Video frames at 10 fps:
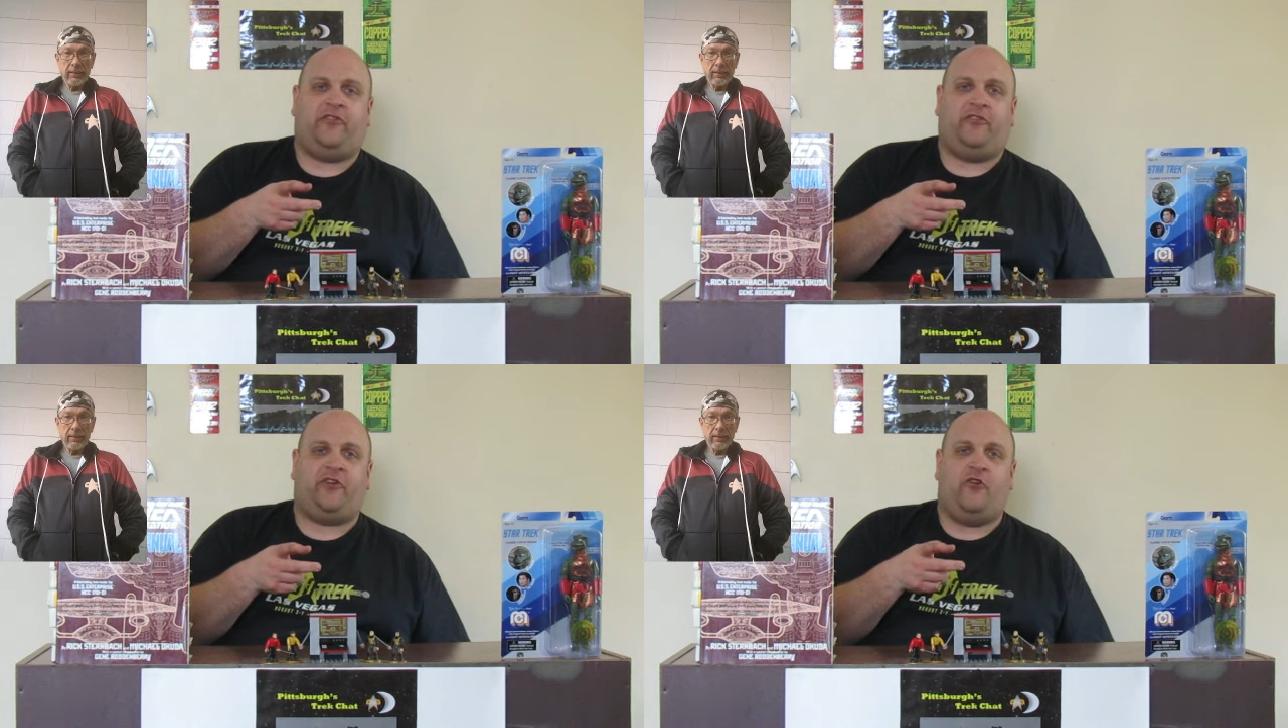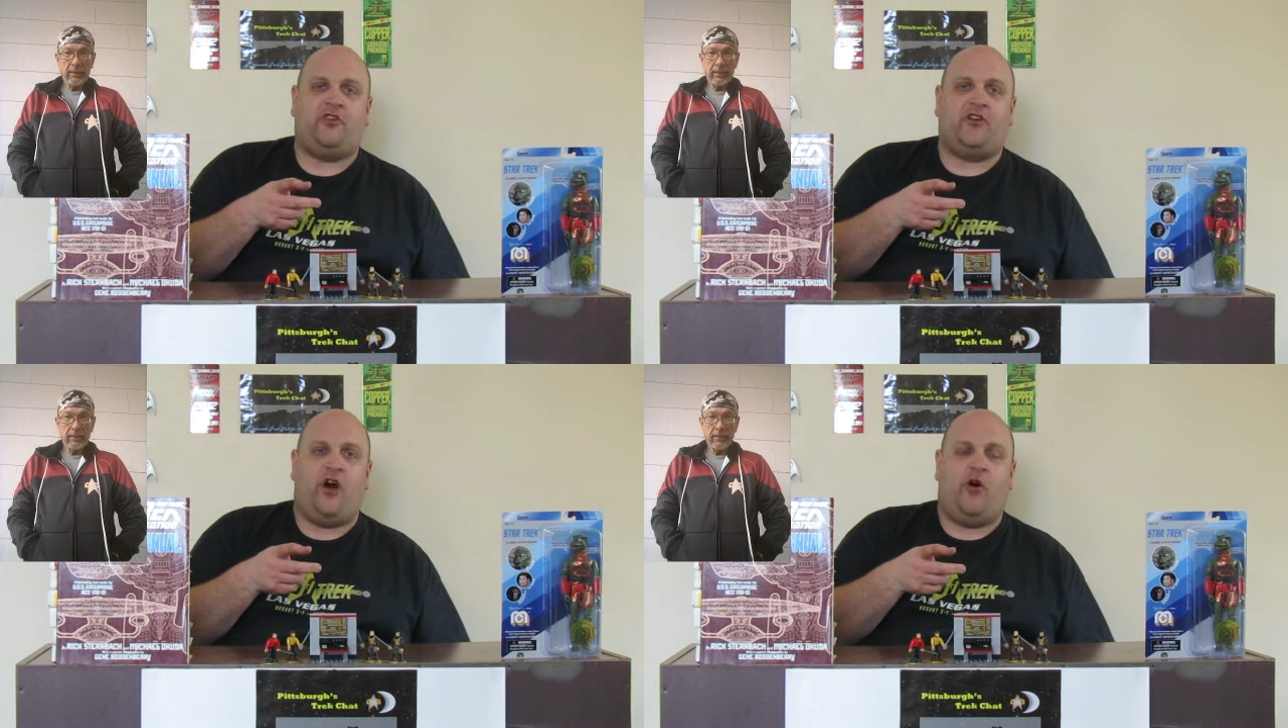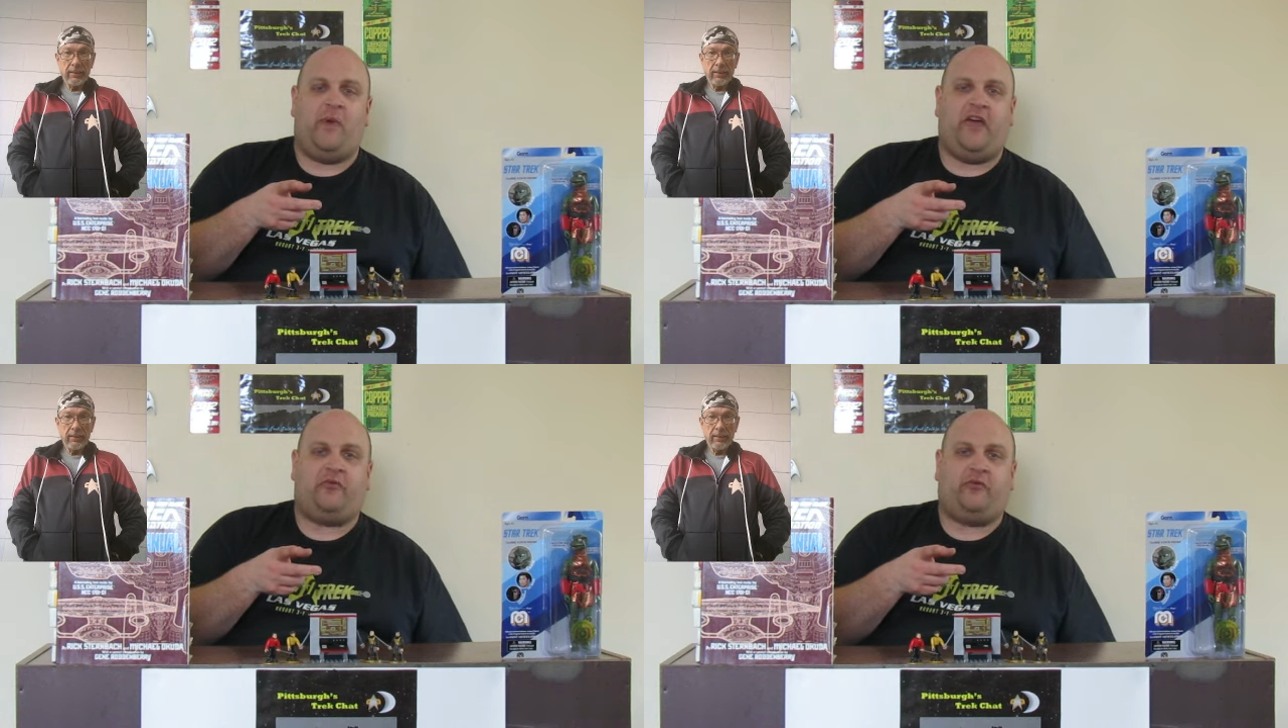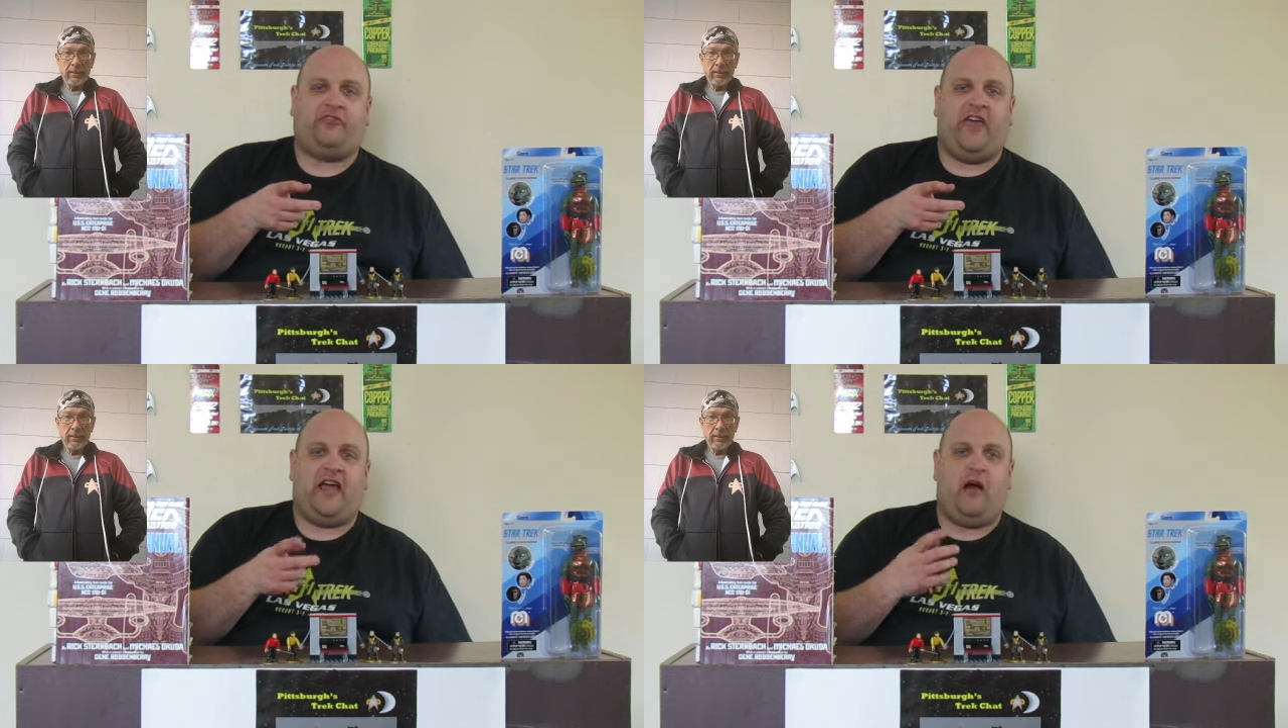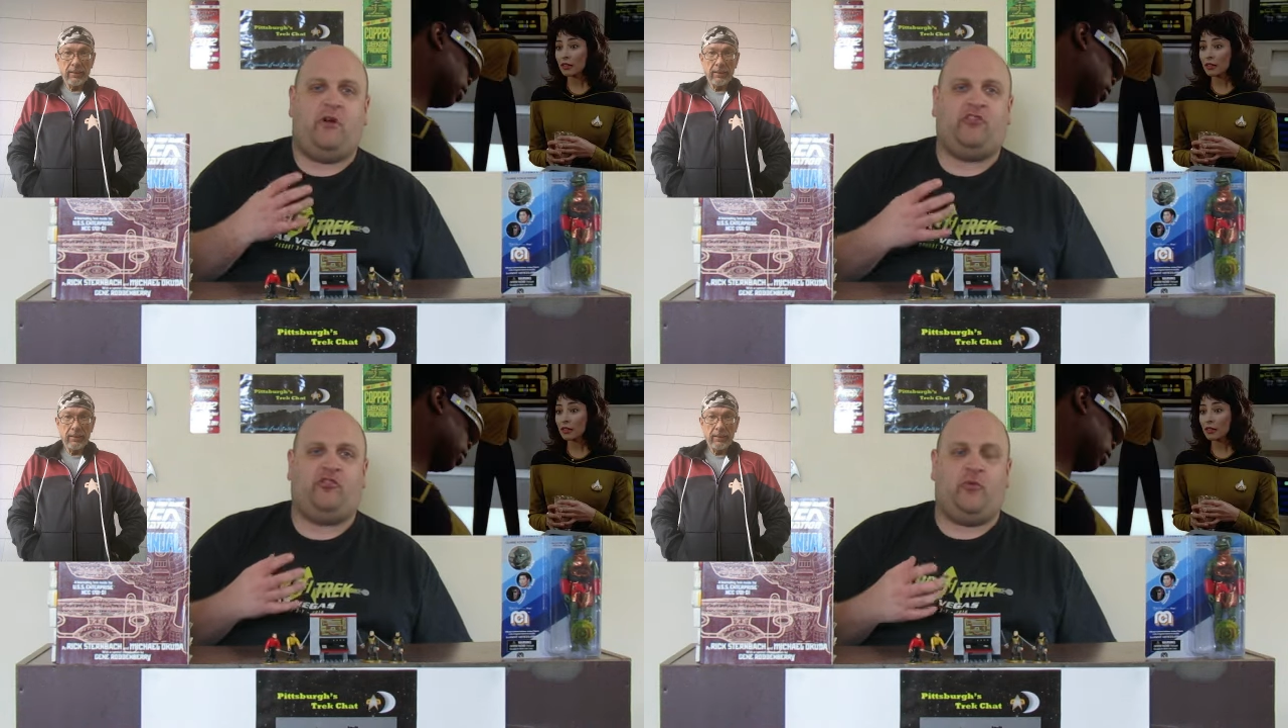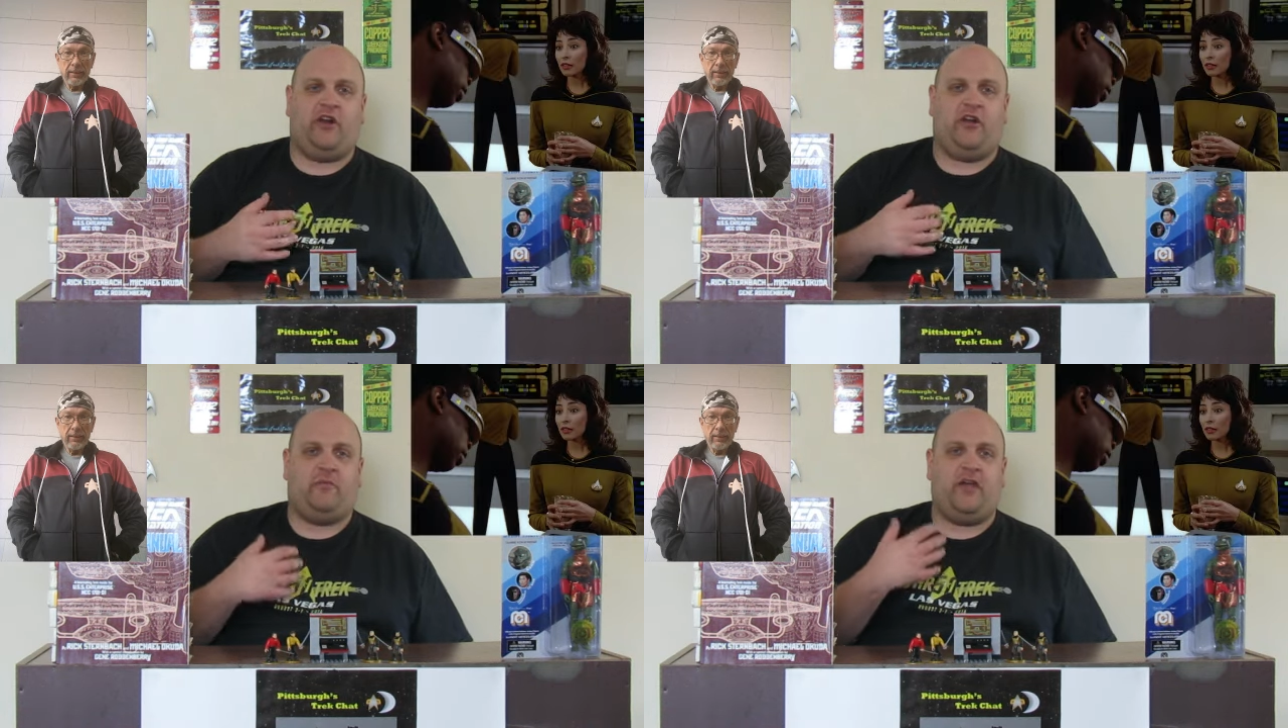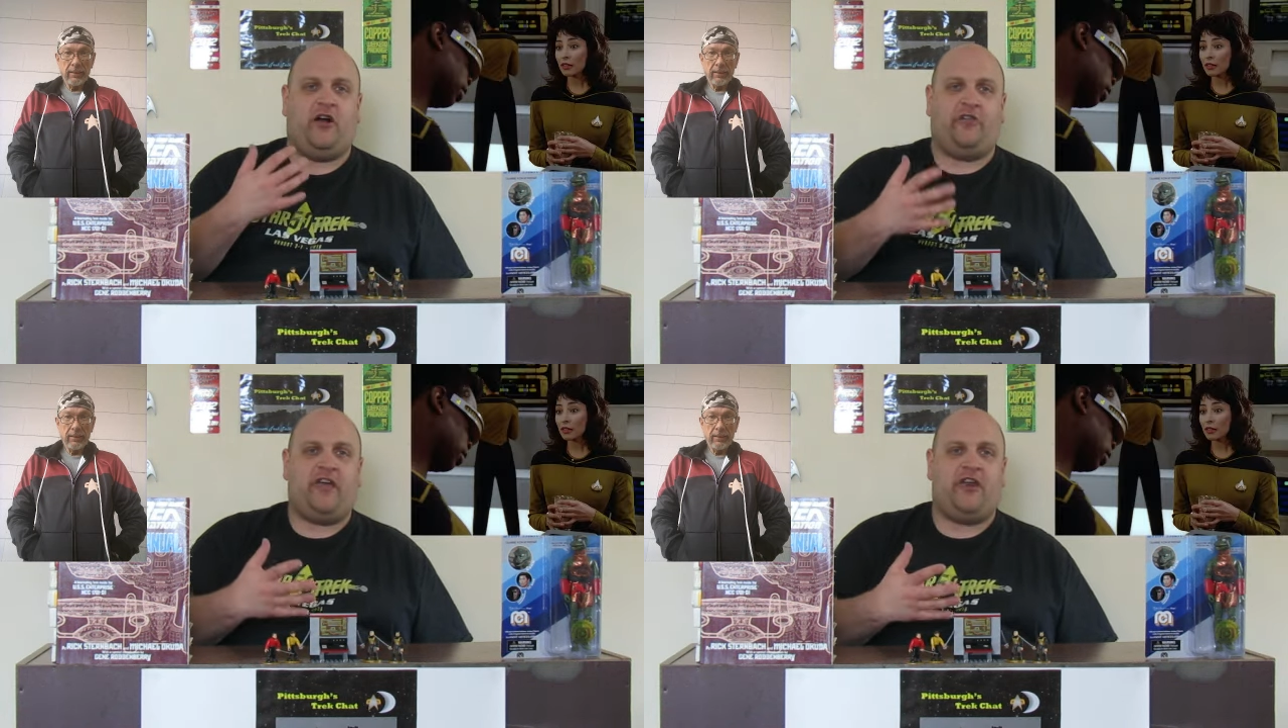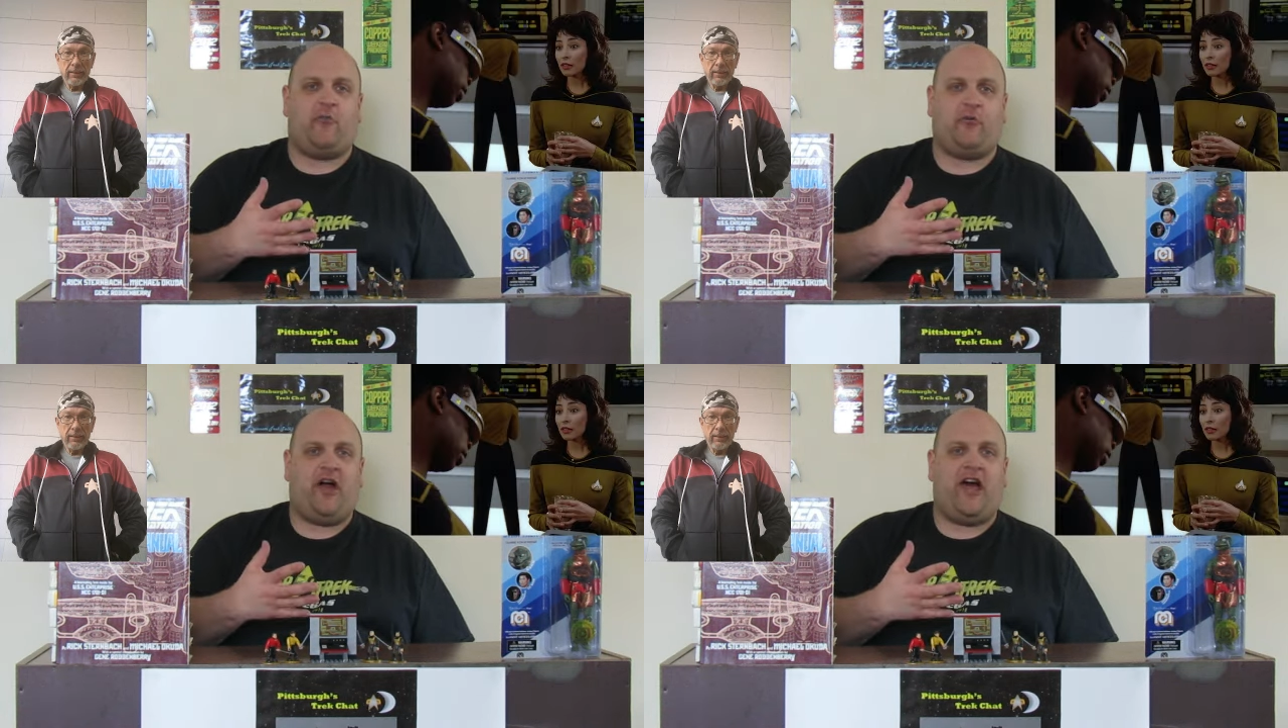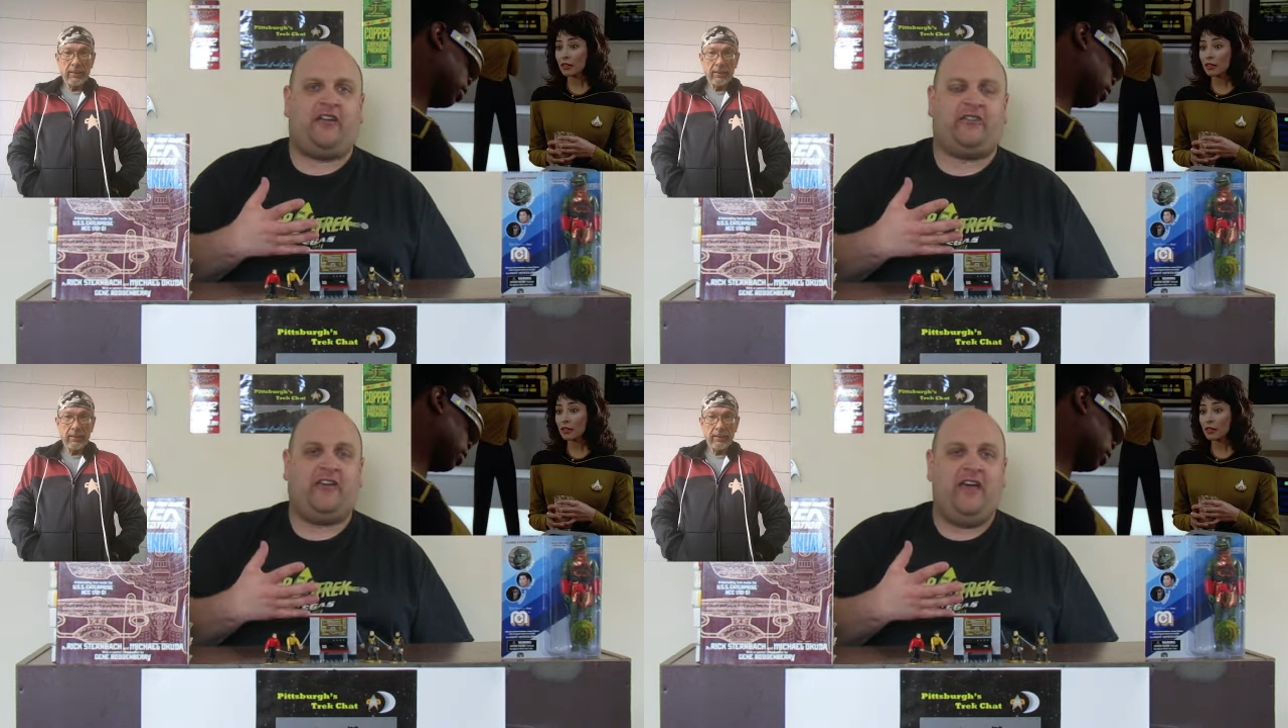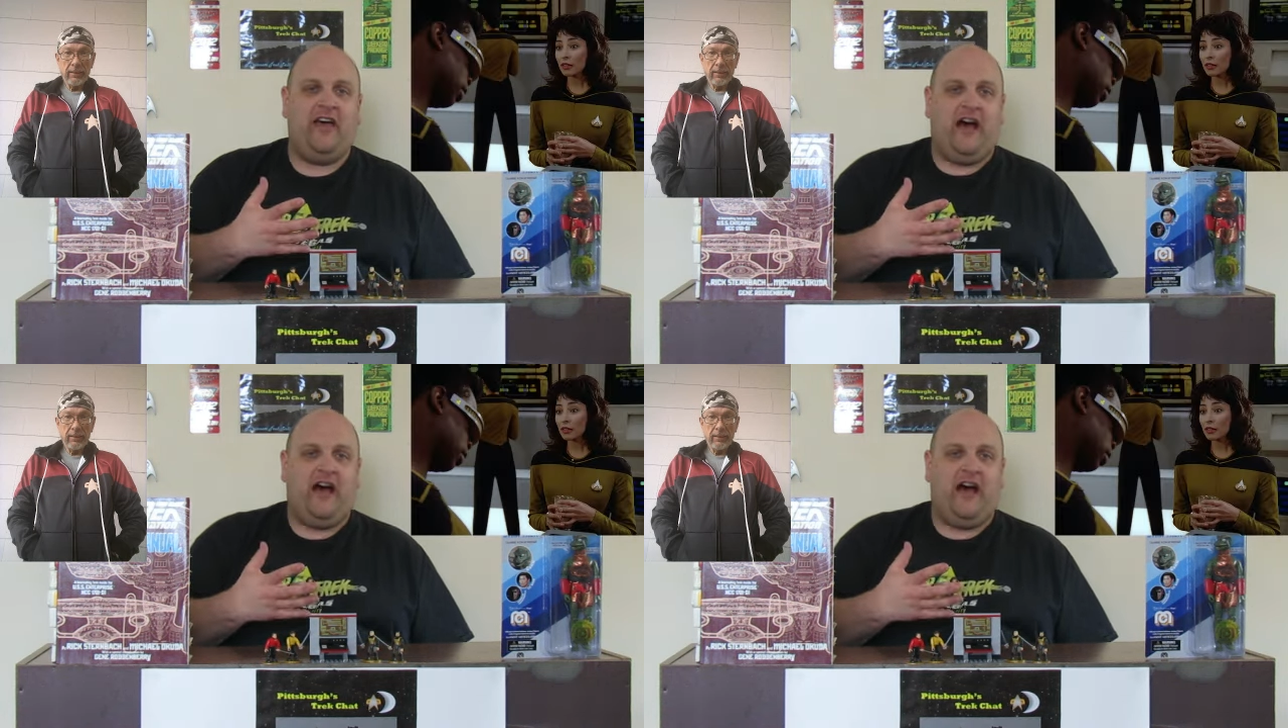Sonia Gomez was saying how much she wanted to be on the Enterprise?